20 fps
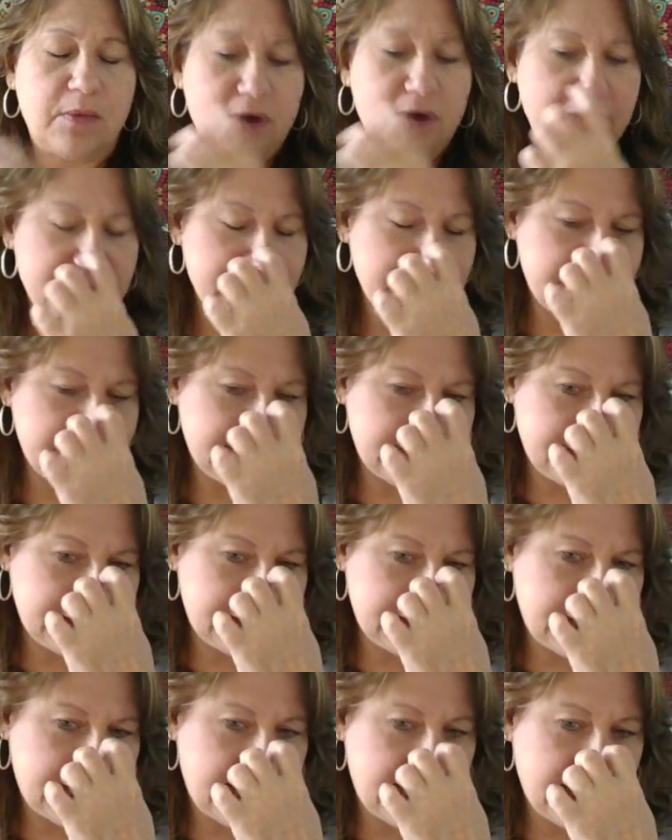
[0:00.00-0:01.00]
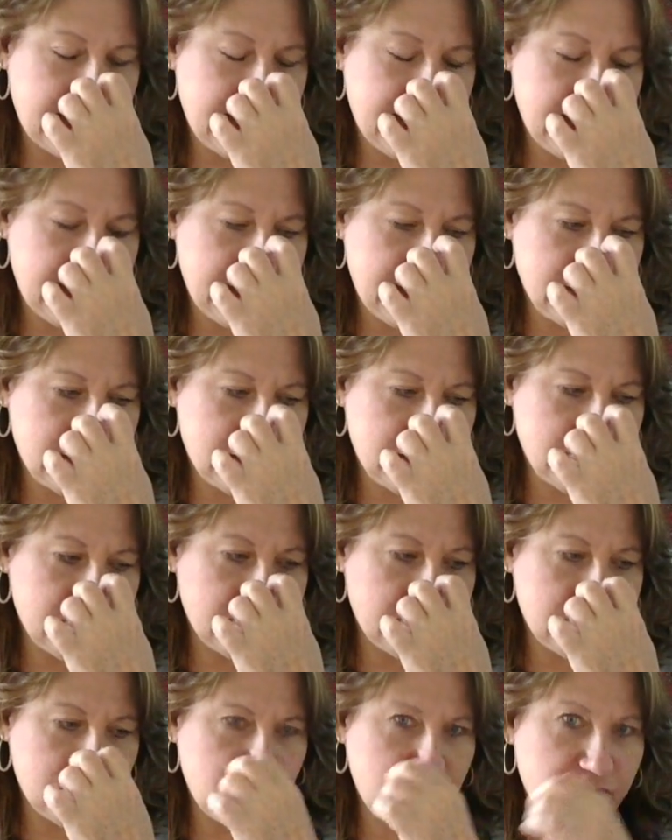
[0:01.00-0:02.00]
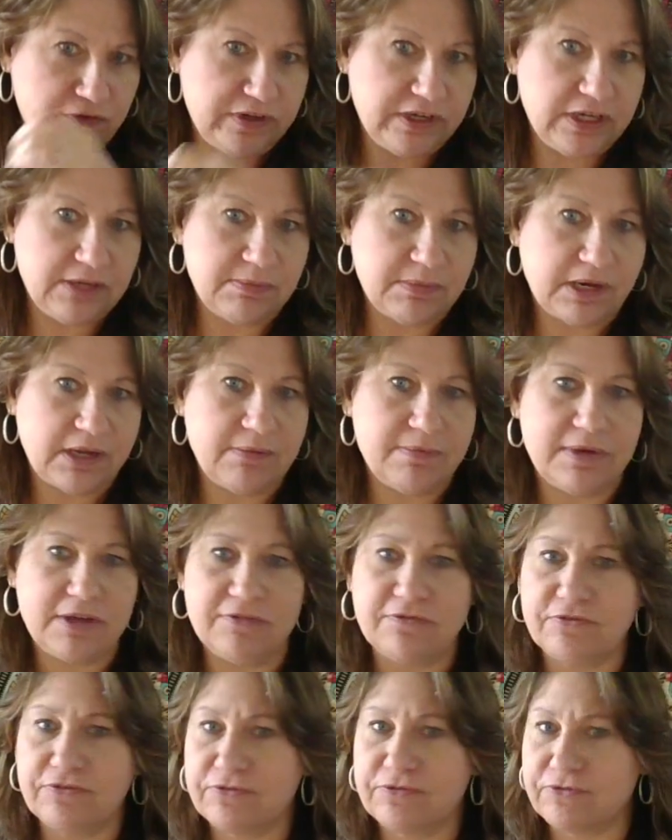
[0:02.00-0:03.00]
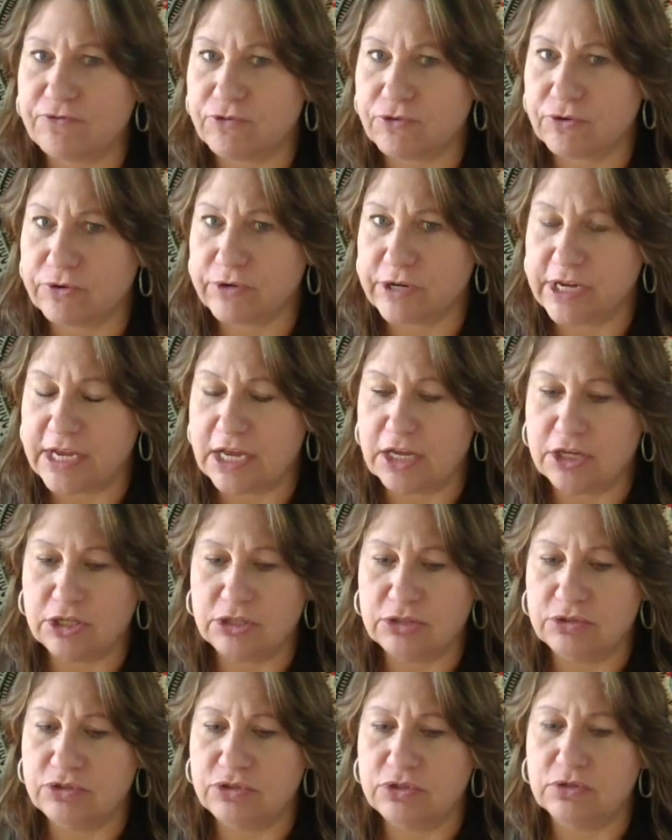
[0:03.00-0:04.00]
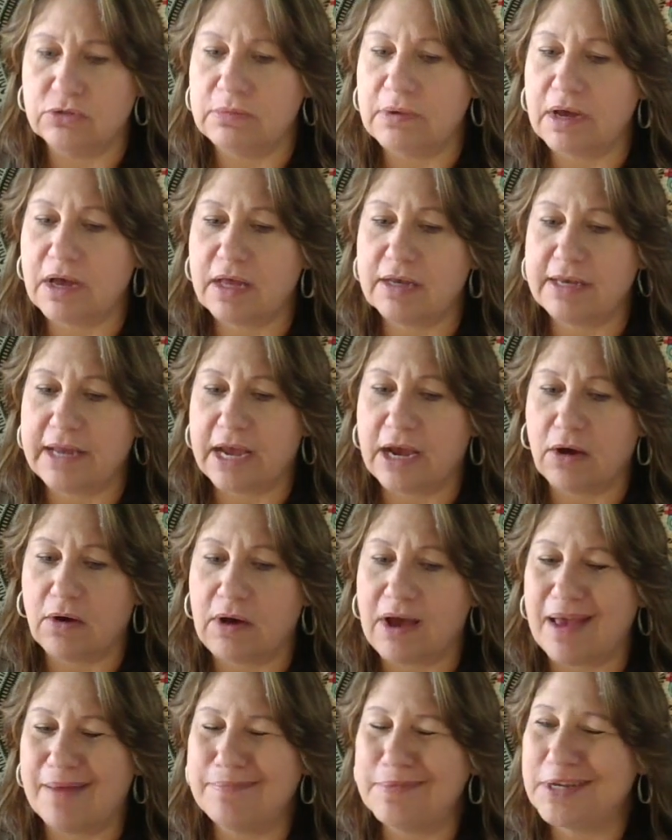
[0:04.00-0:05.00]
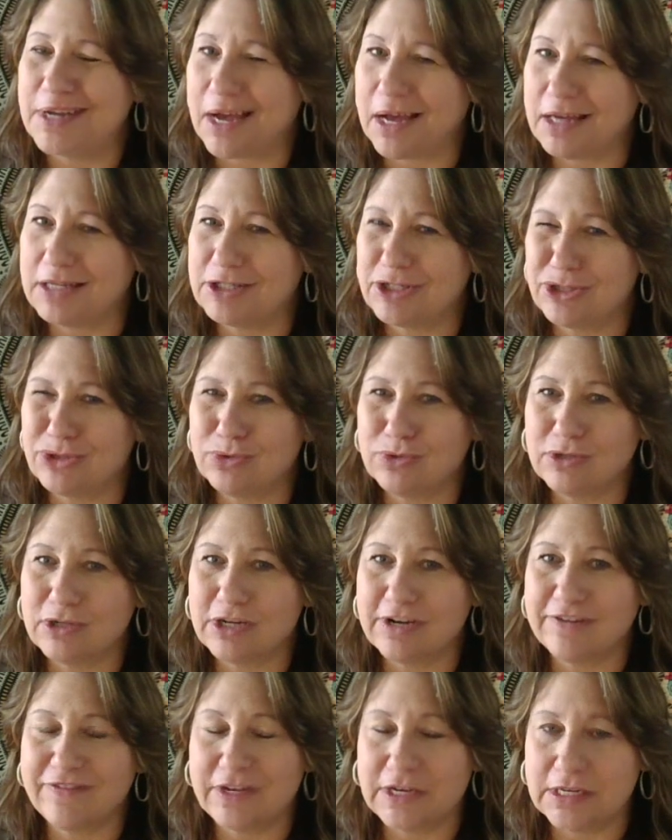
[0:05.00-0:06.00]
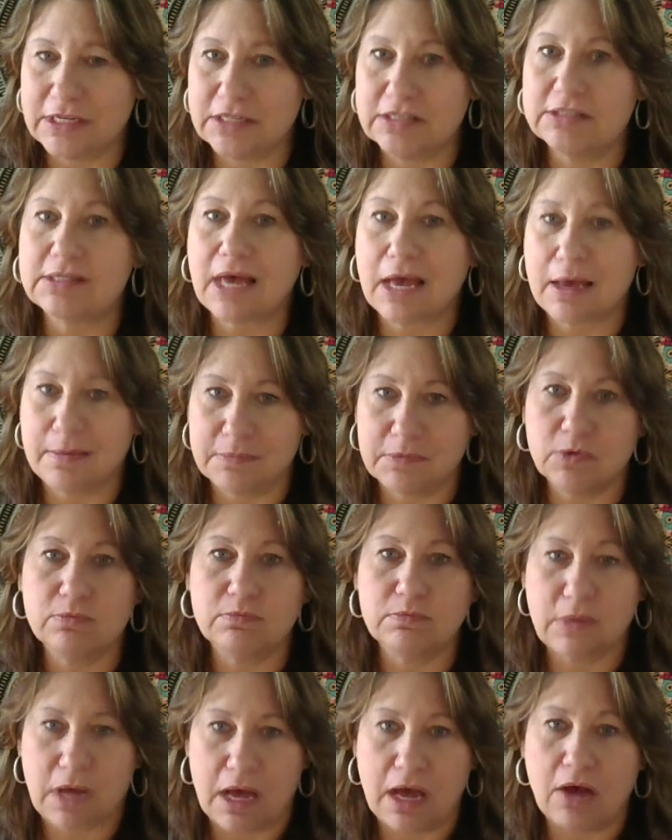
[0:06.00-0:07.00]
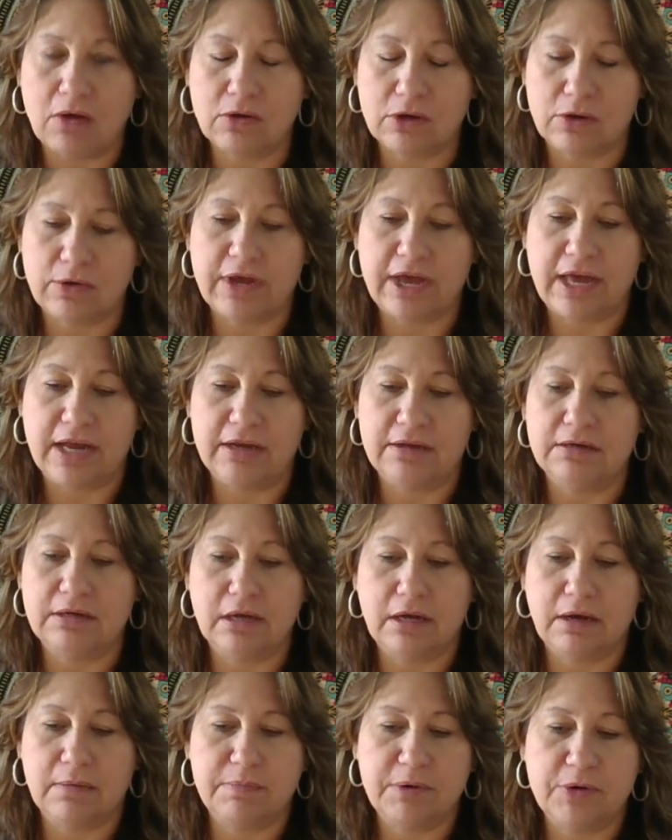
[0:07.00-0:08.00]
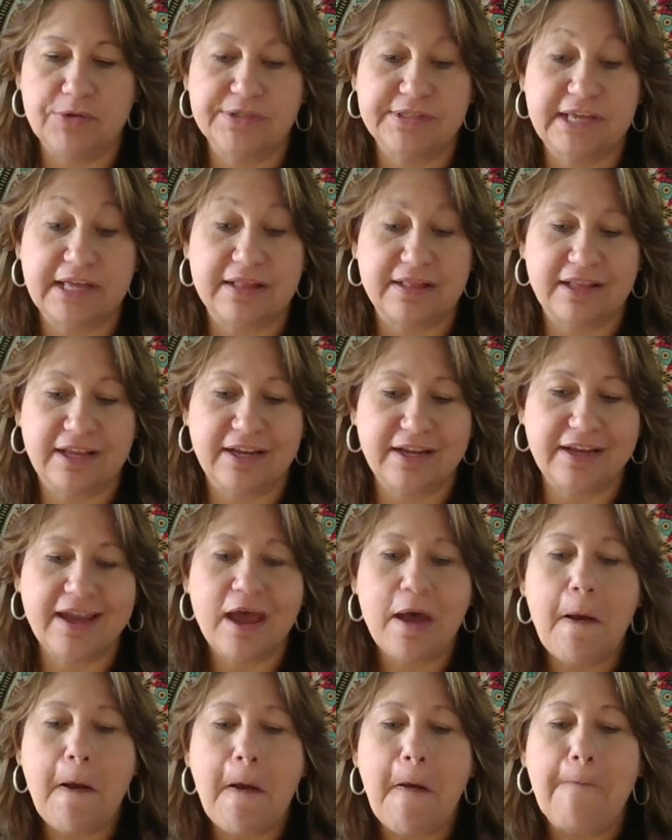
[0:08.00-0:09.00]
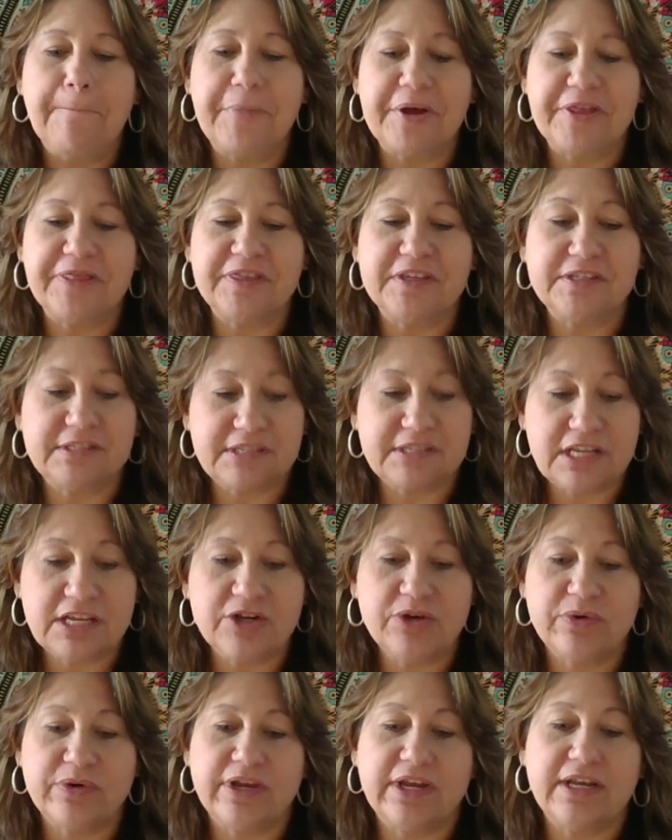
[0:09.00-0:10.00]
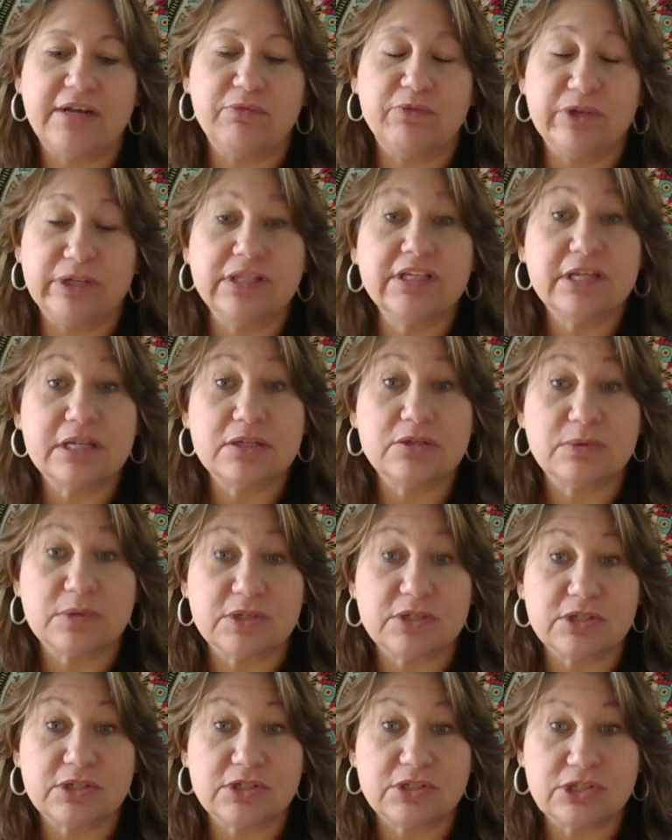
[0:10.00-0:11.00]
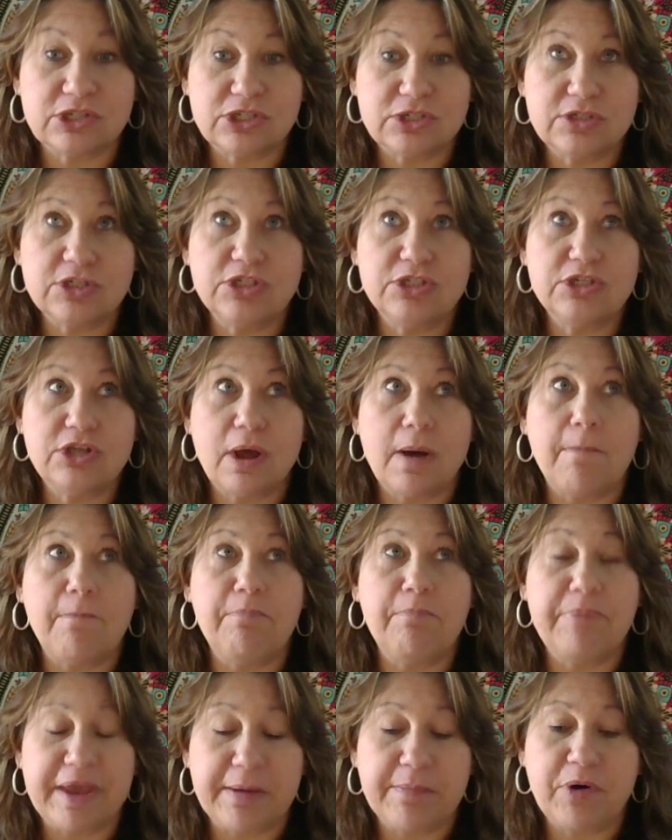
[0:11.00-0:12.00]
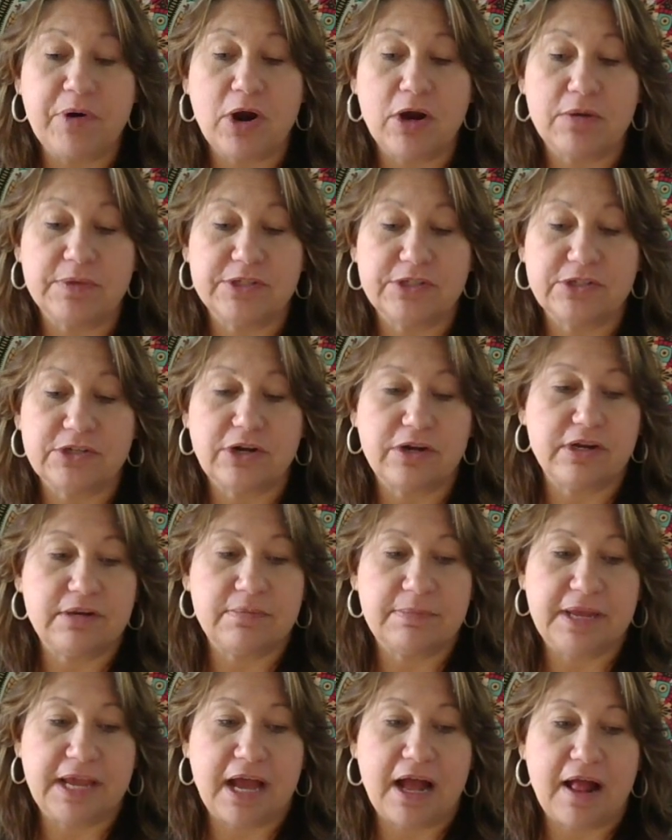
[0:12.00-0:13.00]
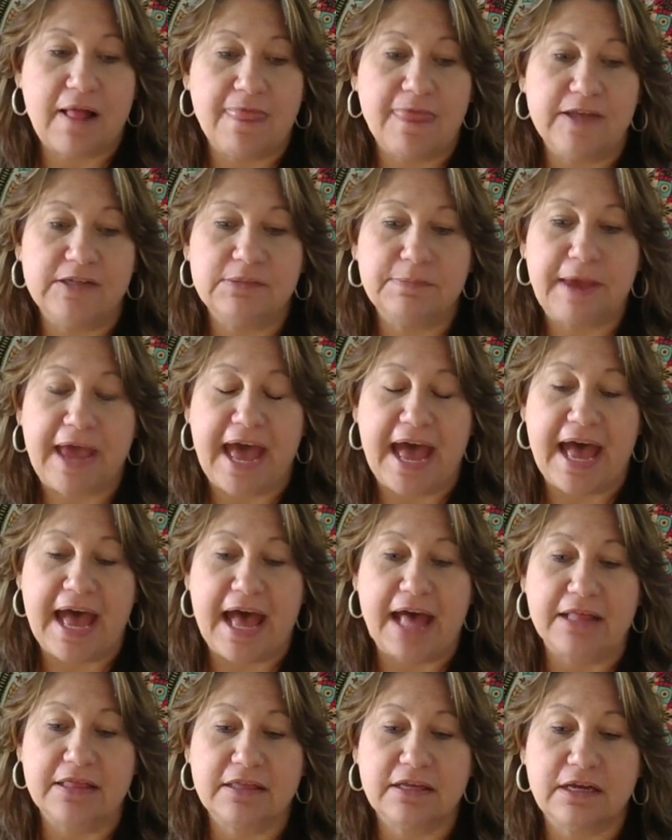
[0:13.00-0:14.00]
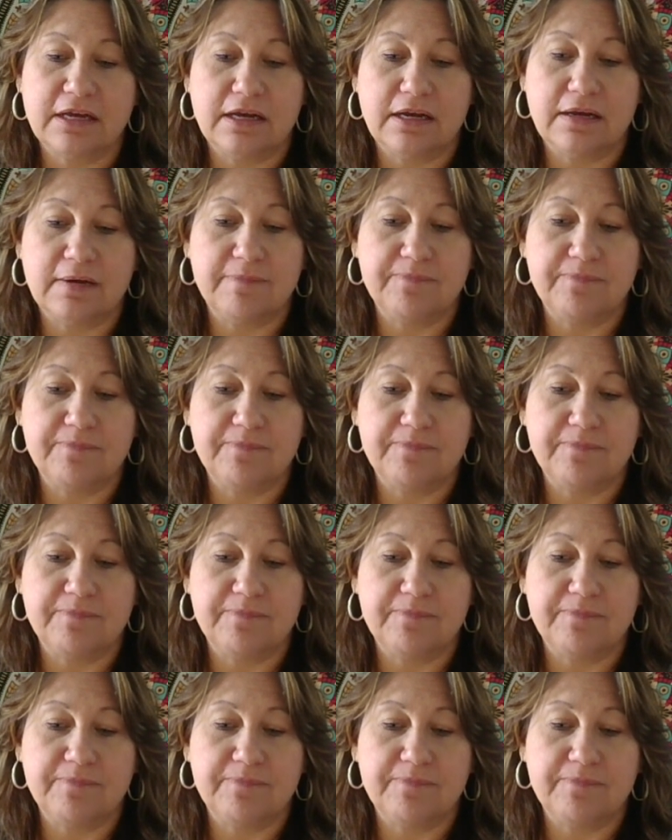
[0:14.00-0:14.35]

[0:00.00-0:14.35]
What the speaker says: want to say the movie might be free on YouTube now. I'm not sure if it is. I'll go ahead and post that link. But The Secret really was a big part of what started me on this path.